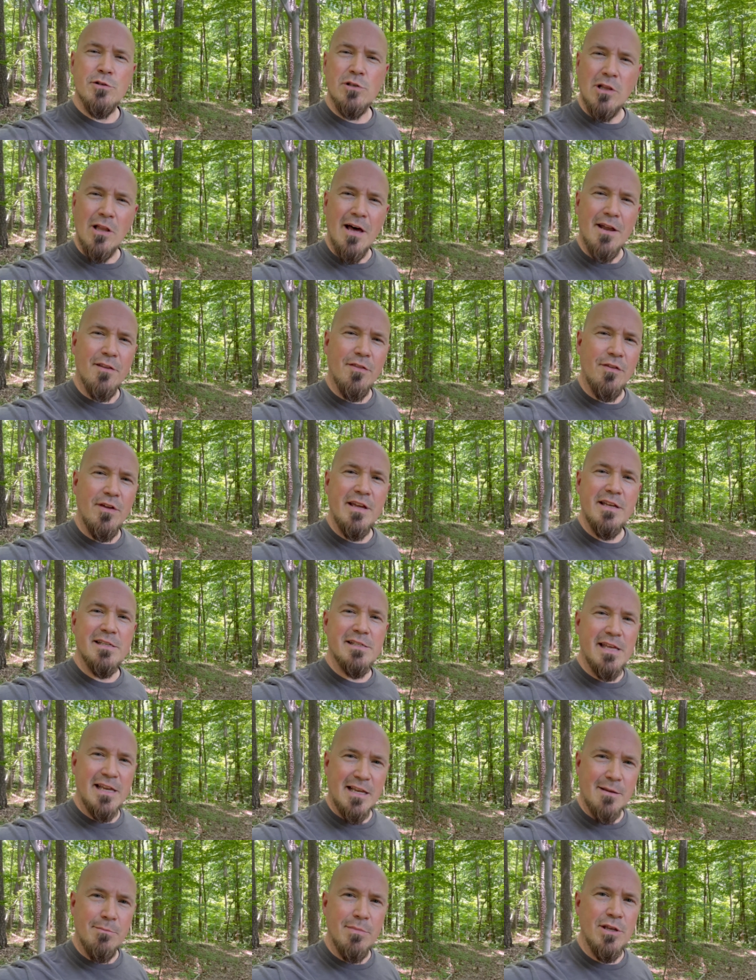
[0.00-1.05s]
a lot of things
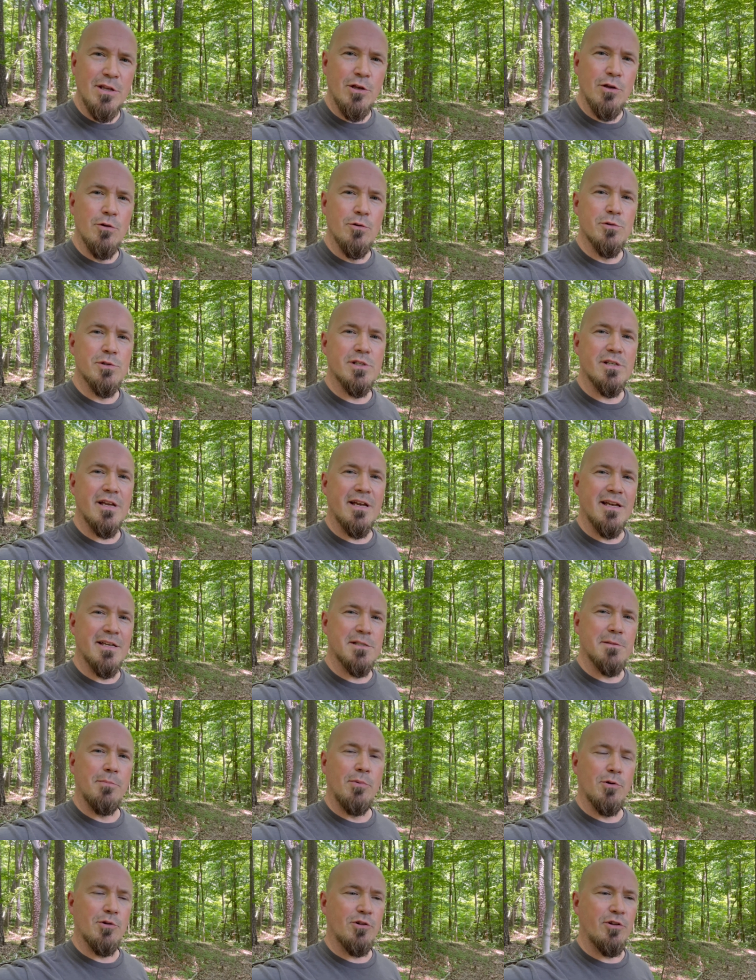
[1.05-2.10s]
that can be used as a
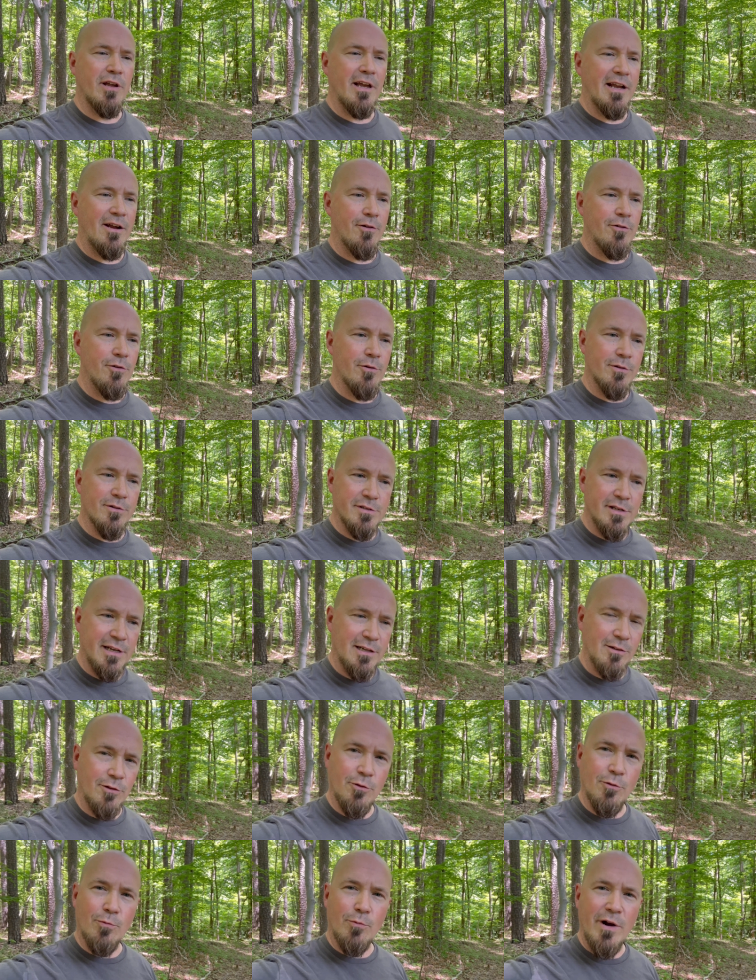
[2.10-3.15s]
push dagger. You can take a
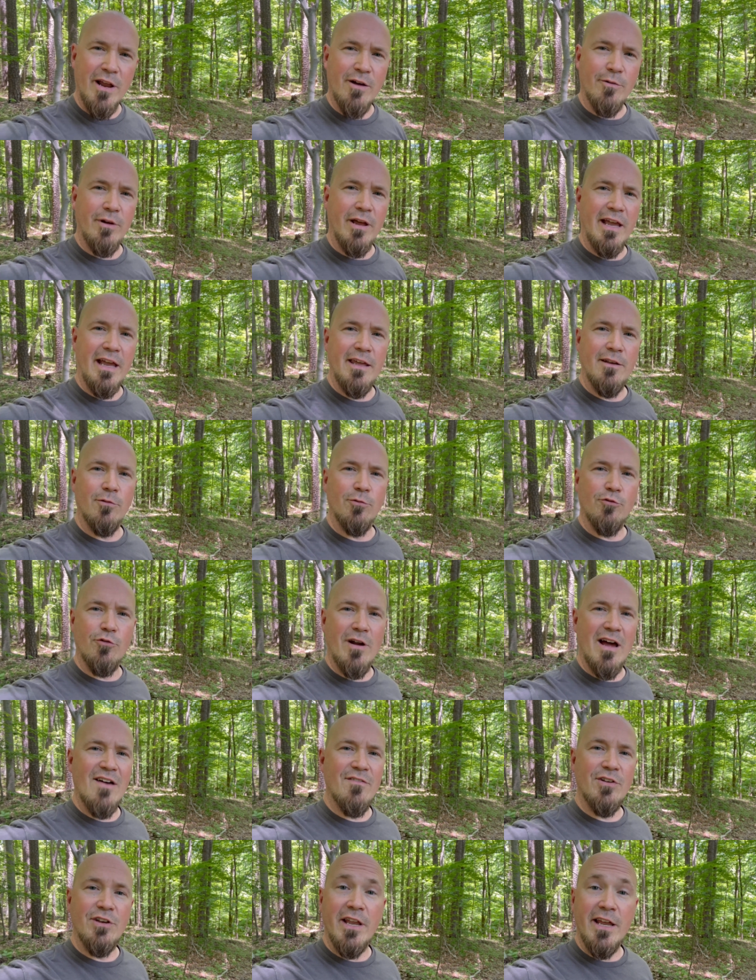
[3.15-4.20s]
little round handle,
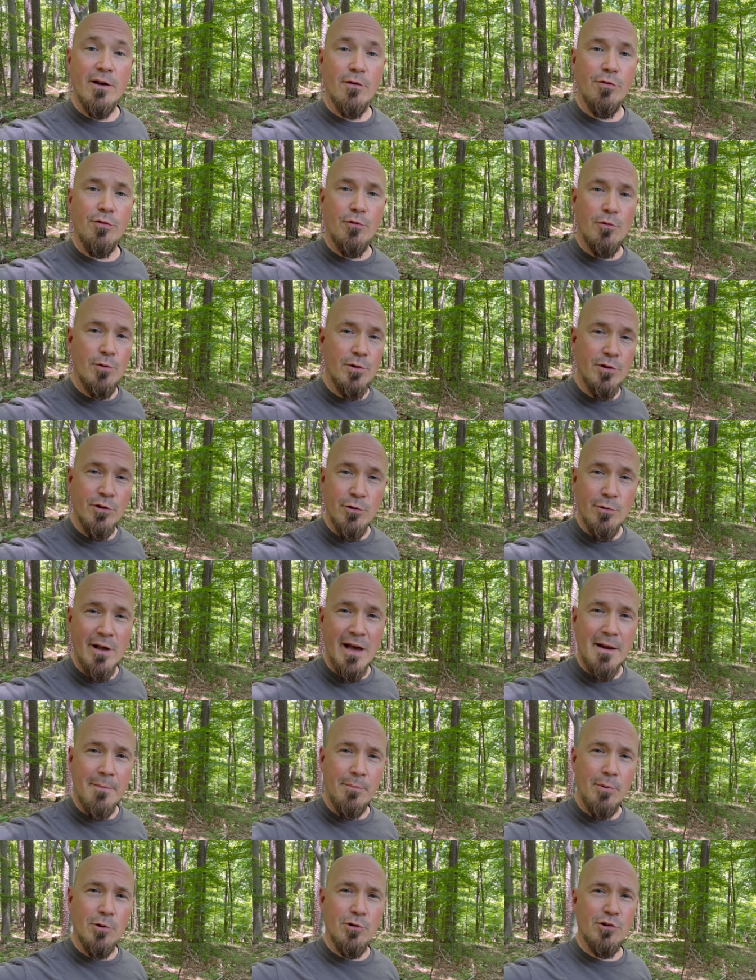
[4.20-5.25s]
drive a nail through it. You got
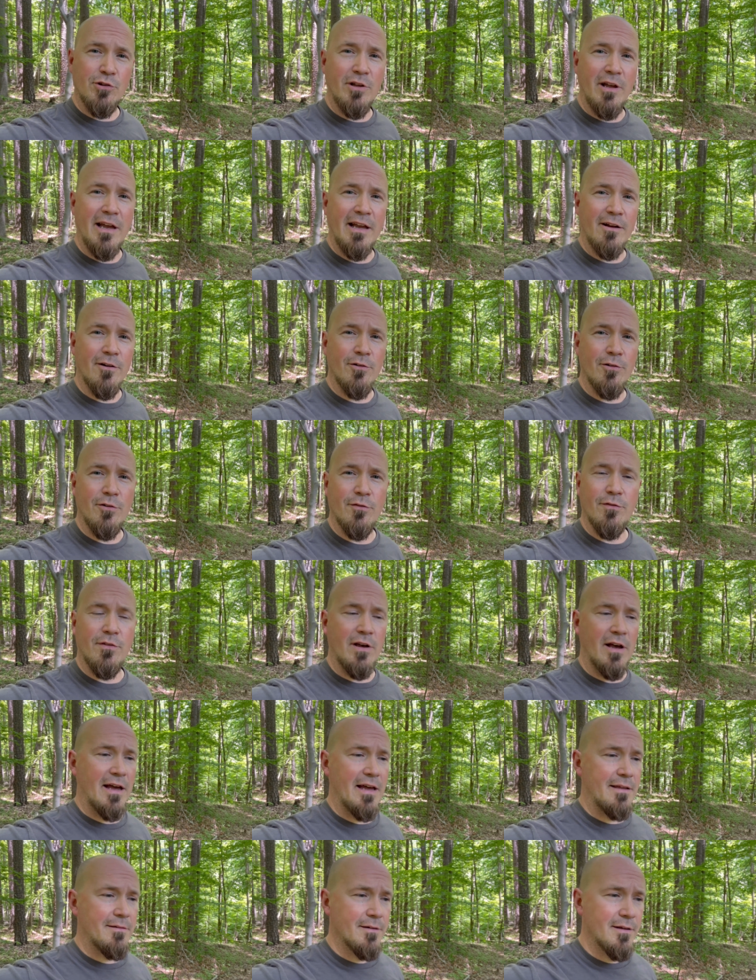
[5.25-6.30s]
a push dagger. You've
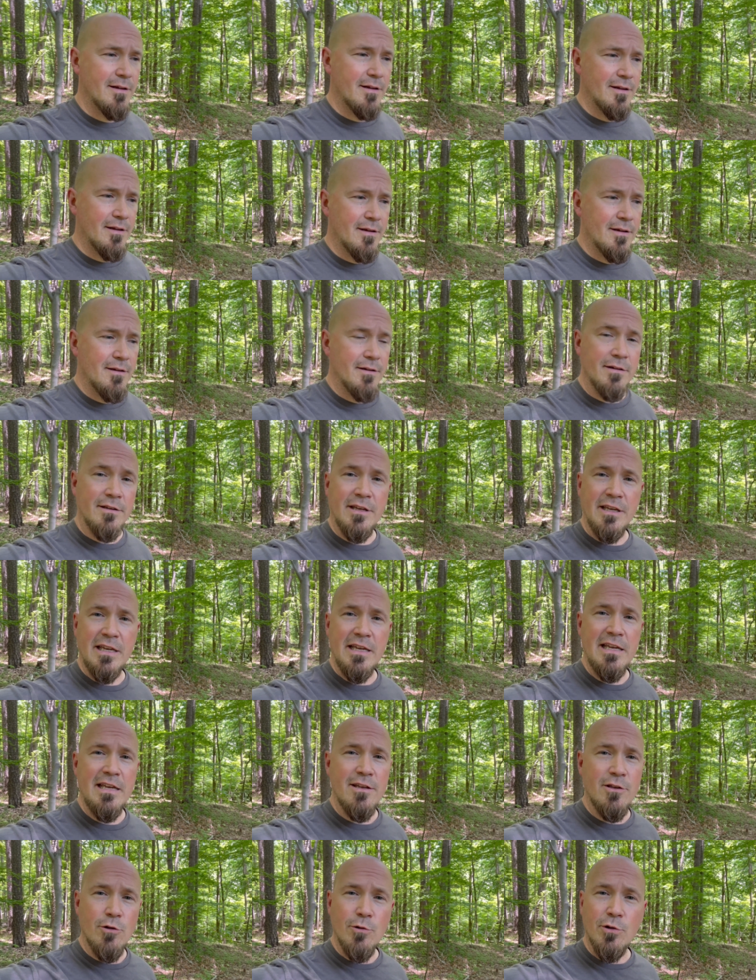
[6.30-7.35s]
got
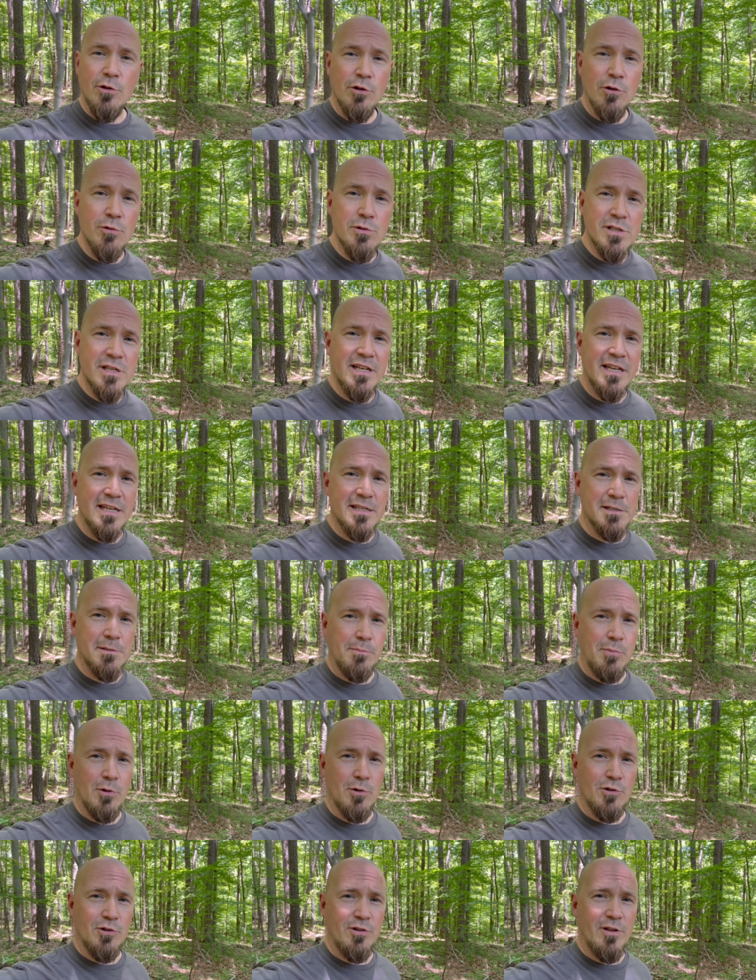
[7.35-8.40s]
key, you can use it as a
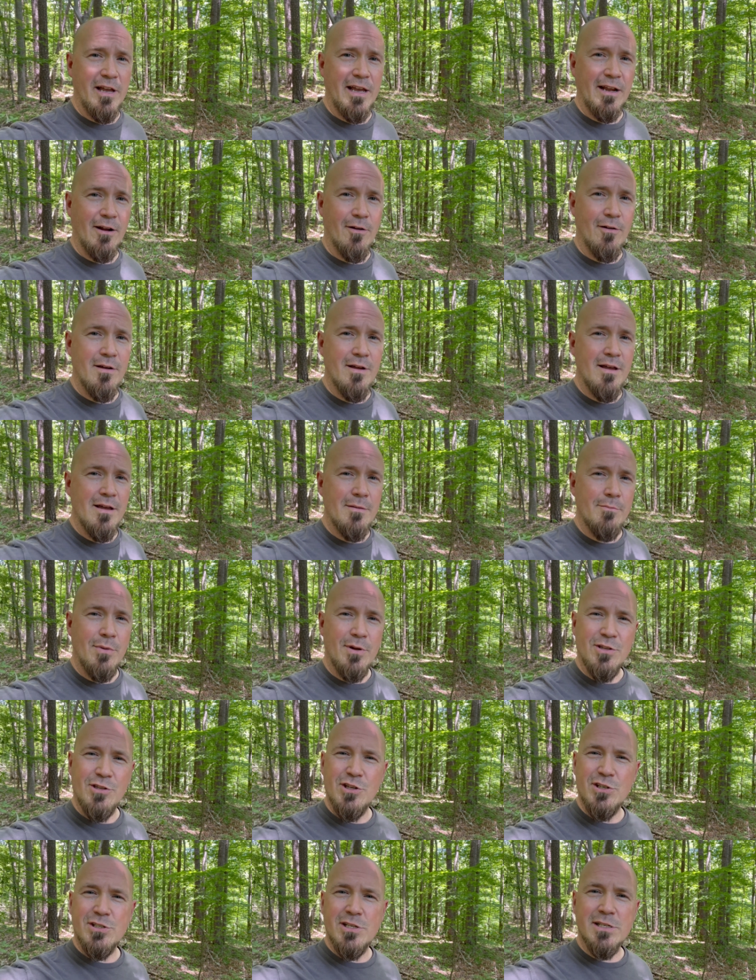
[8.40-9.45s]
push dagger, but it
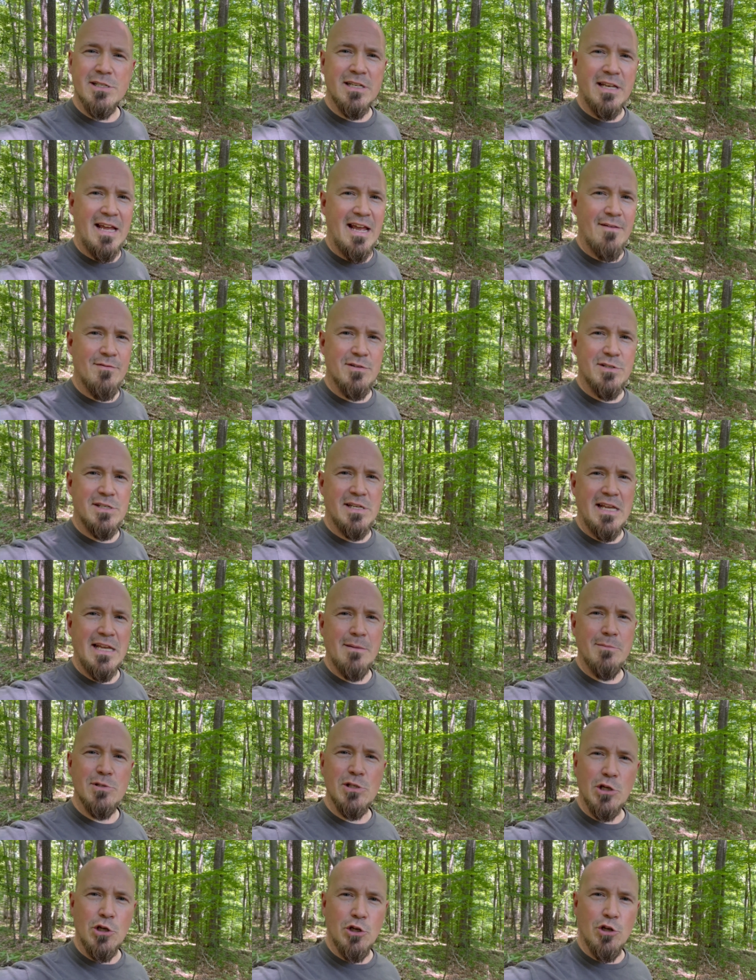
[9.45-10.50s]
just doesn't have the same
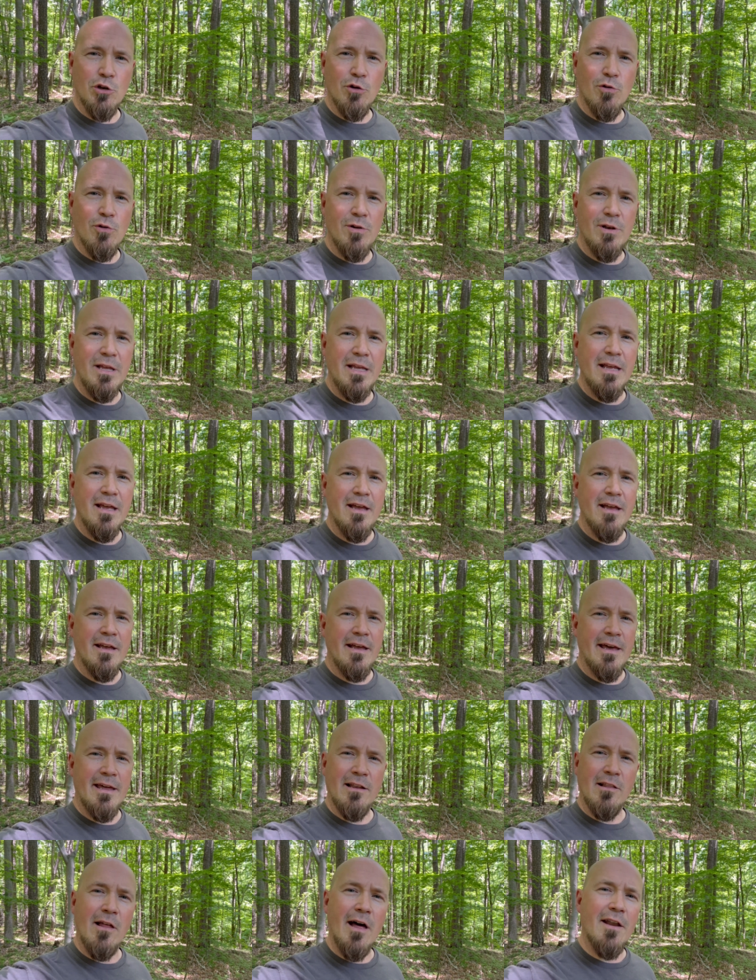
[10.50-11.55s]
security,
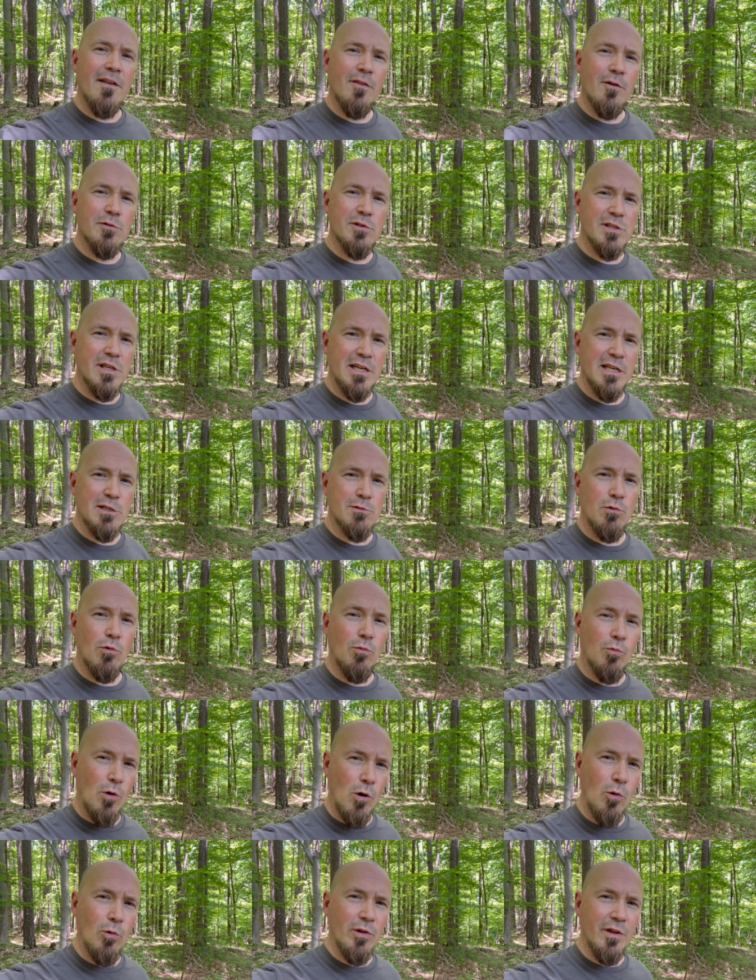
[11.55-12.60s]
and a lot of those things will
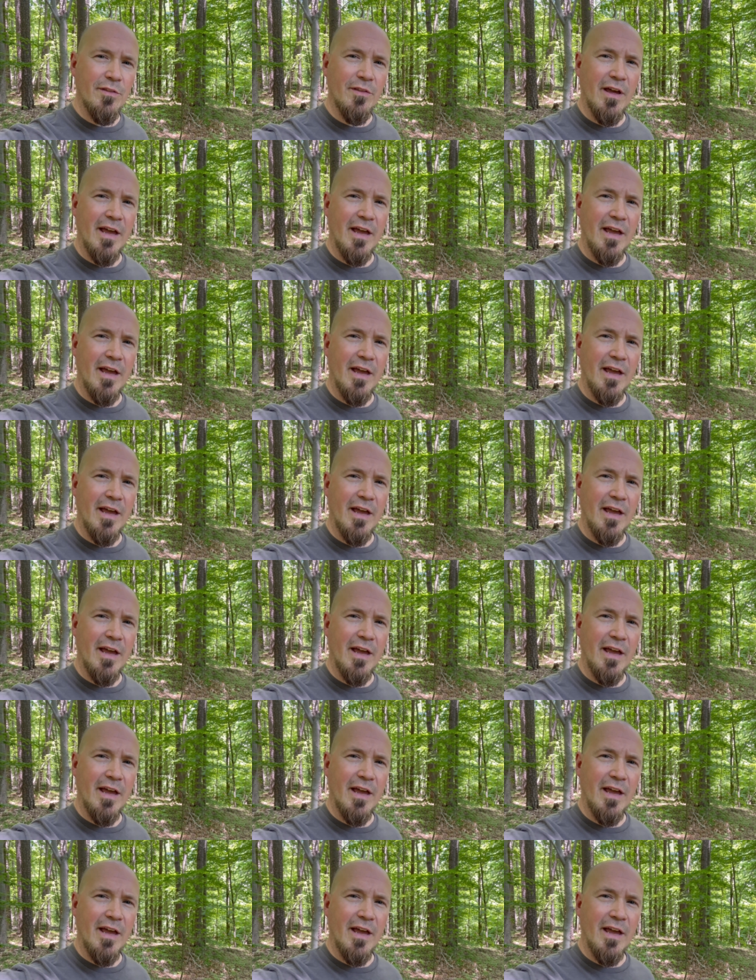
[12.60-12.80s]
roll in the